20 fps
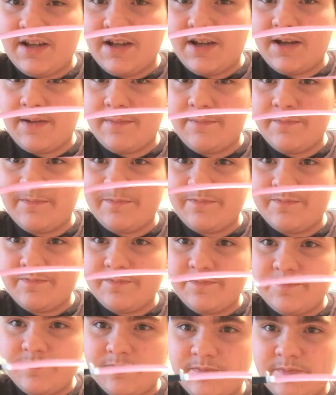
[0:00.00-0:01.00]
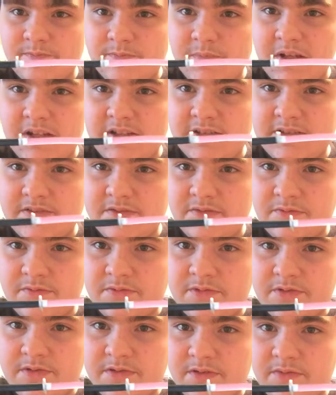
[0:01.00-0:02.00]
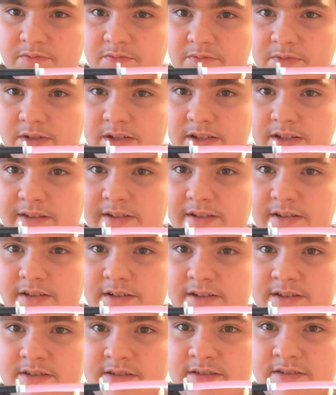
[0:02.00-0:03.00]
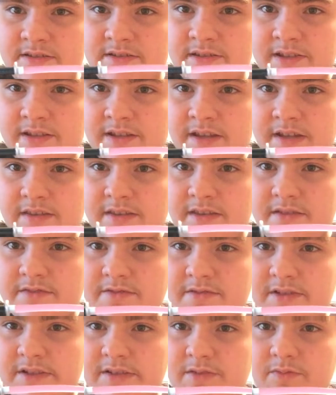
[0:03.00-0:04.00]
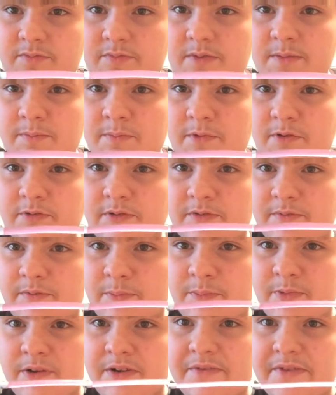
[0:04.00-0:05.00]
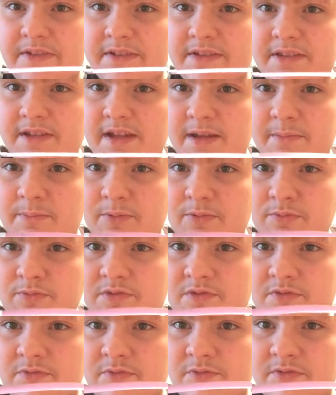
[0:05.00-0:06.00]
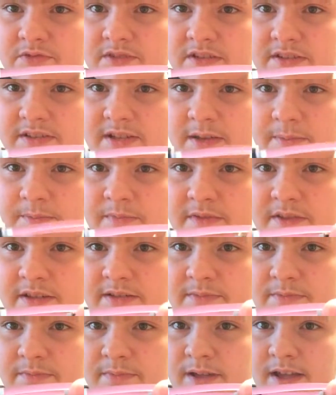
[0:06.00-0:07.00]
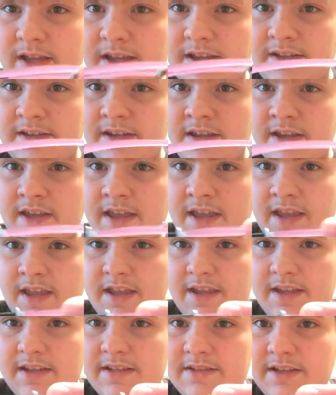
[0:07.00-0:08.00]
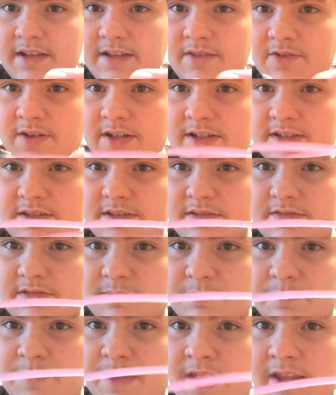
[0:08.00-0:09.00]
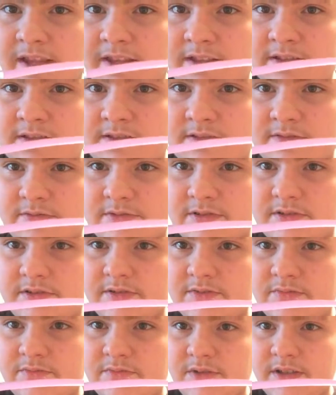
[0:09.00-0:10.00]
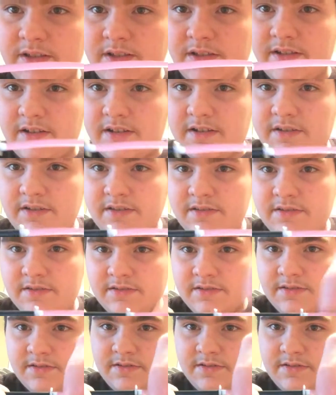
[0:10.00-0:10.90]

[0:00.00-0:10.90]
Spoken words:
But his swords look really nice. These are just a remold of the previous Deadpool swords, except this blade is a translucent pink, which looks really nice.